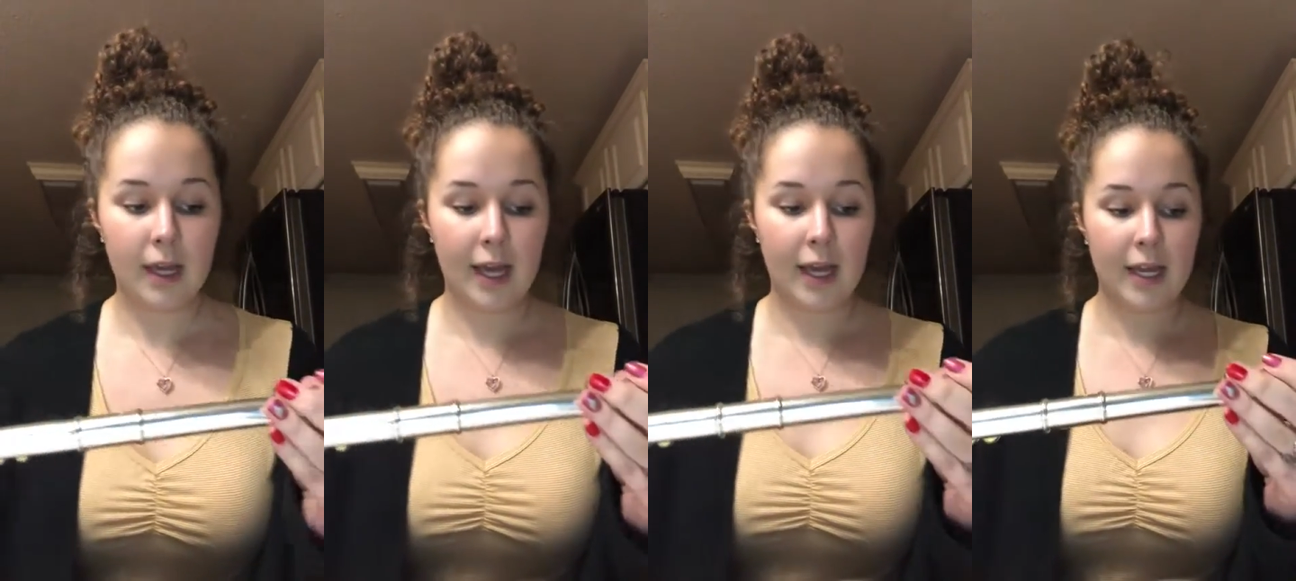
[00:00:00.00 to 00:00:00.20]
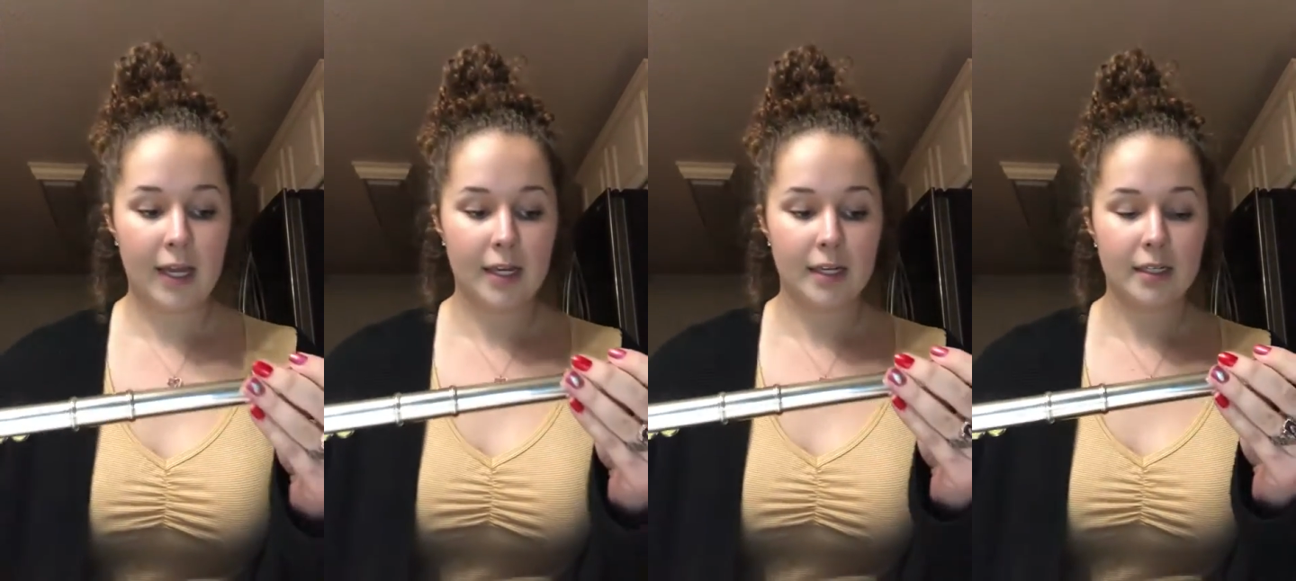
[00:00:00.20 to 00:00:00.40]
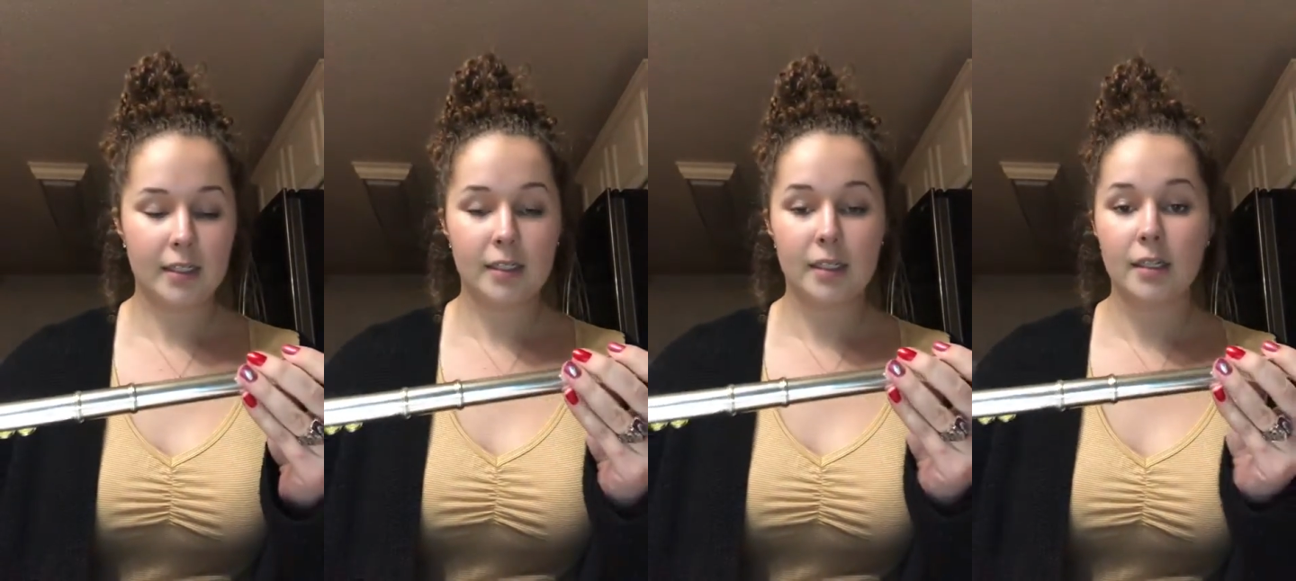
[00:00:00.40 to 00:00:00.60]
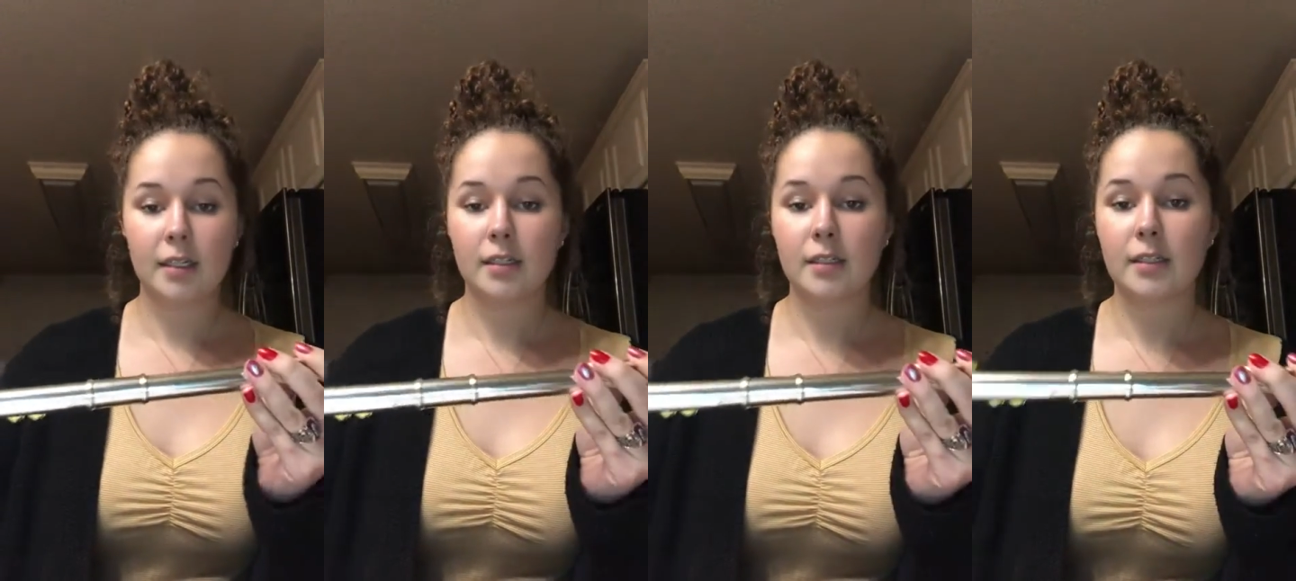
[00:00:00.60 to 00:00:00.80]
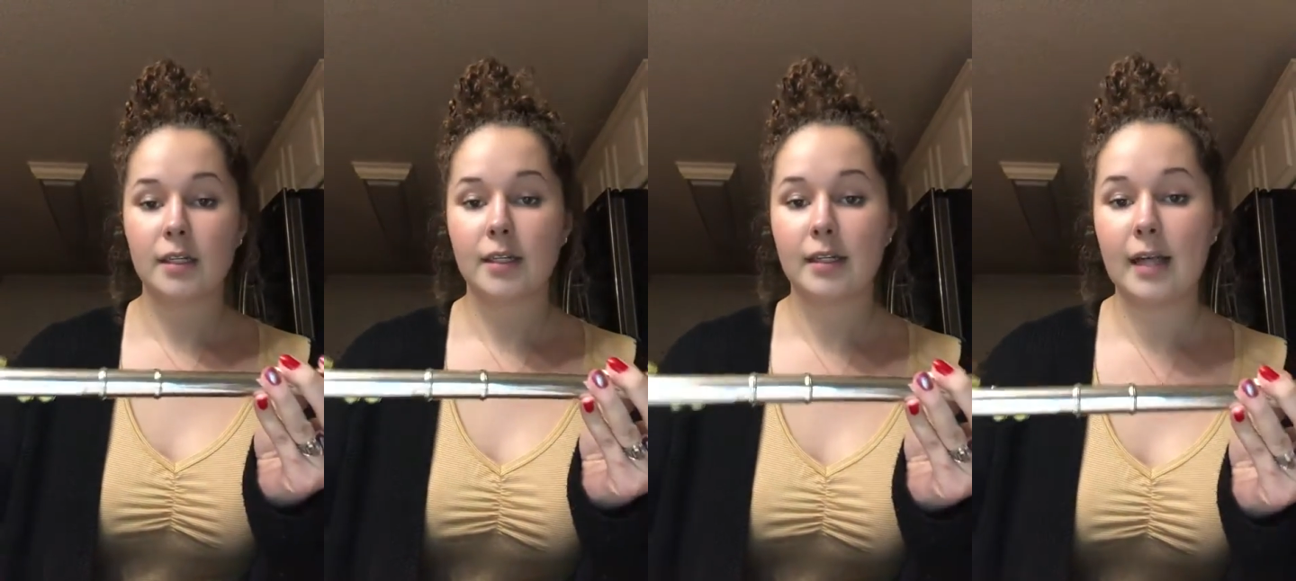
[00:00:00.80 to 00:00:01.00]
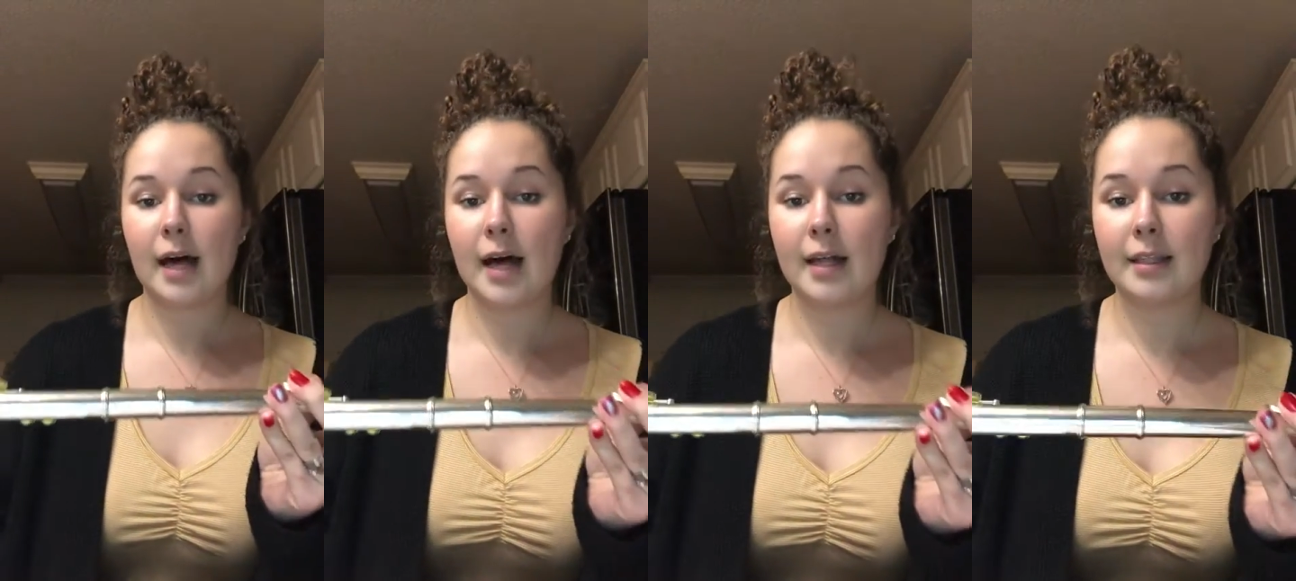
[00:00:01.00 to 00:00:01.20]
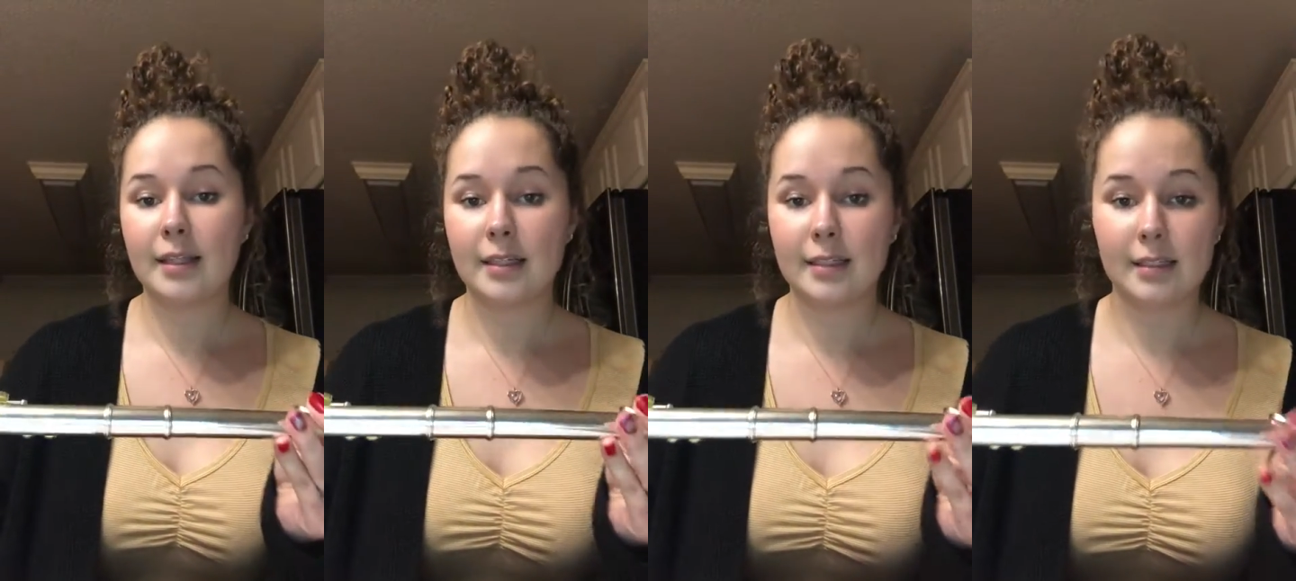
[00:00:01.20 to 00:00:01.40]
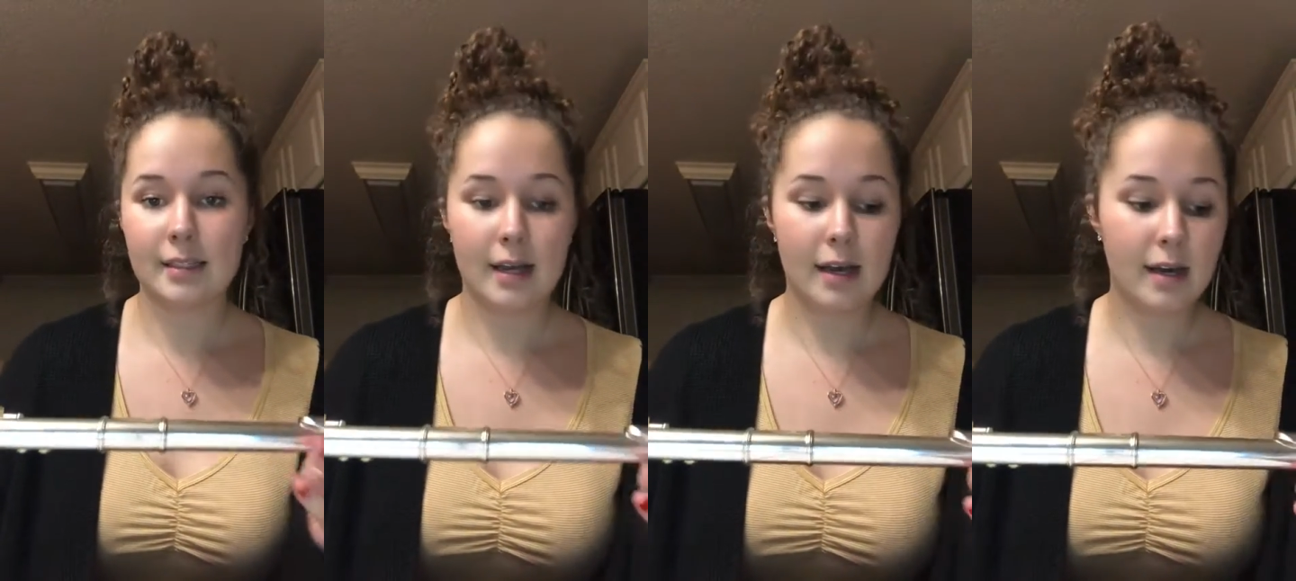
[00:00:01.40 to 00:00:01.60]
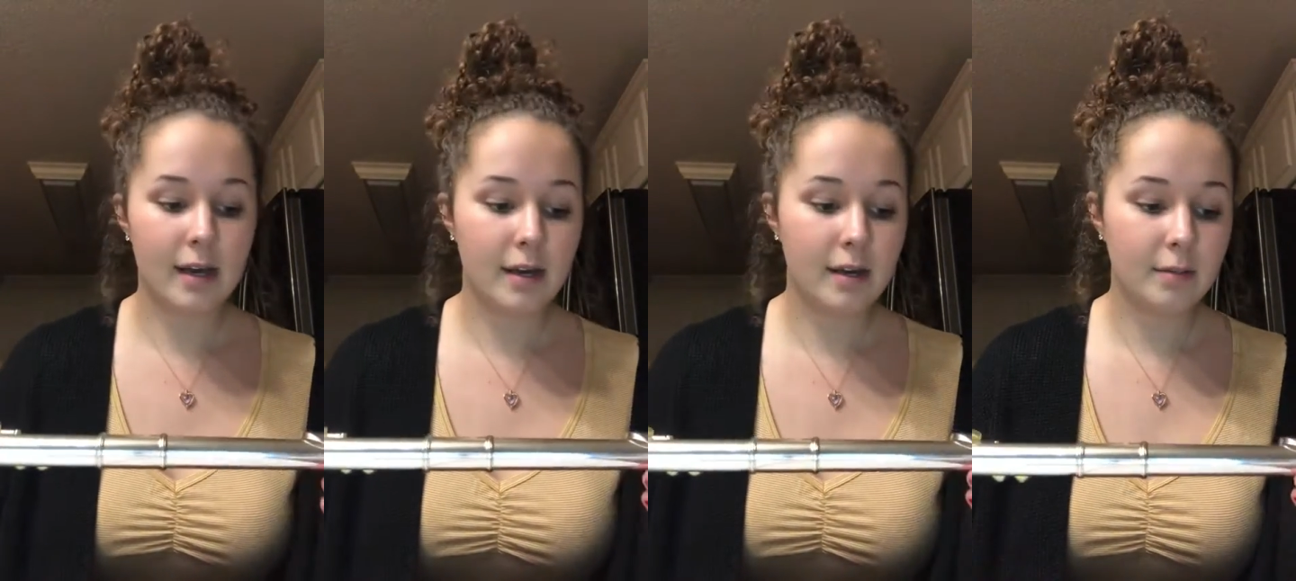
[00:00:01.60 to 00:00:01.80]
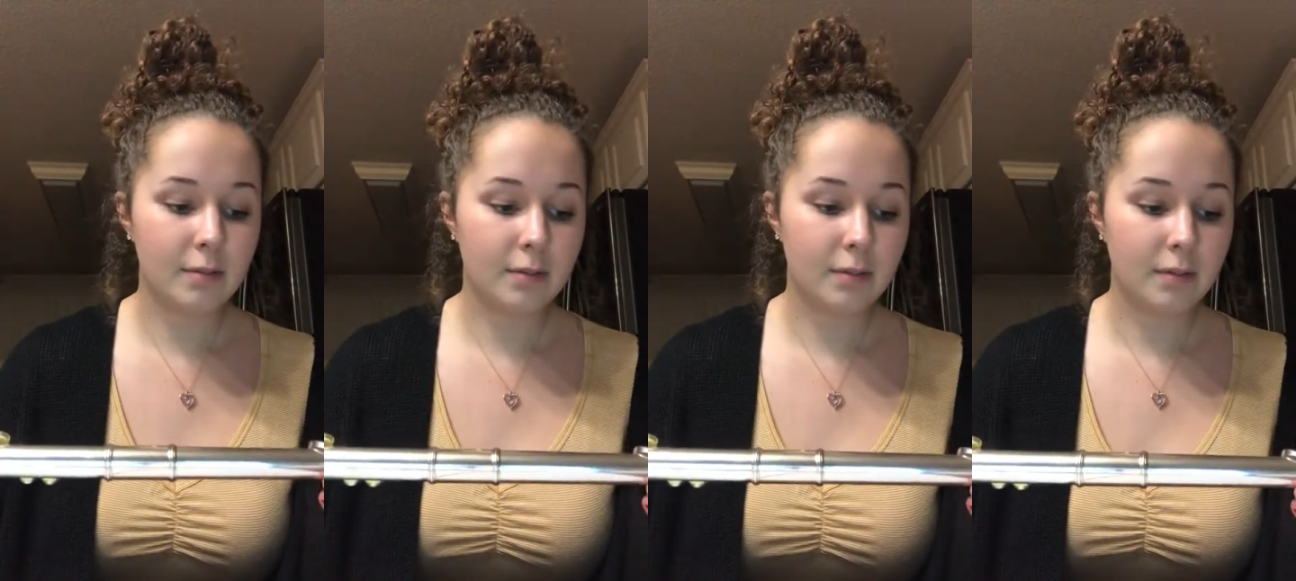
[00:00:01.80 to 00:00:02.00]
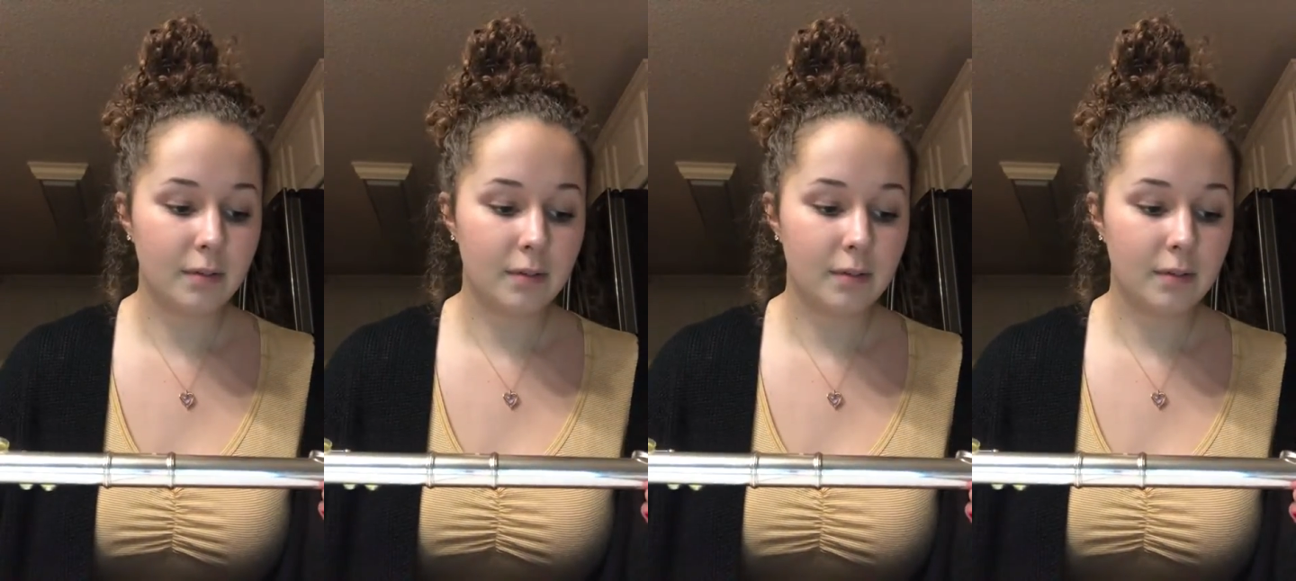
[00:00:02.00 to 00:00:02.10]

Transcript: And to line this up,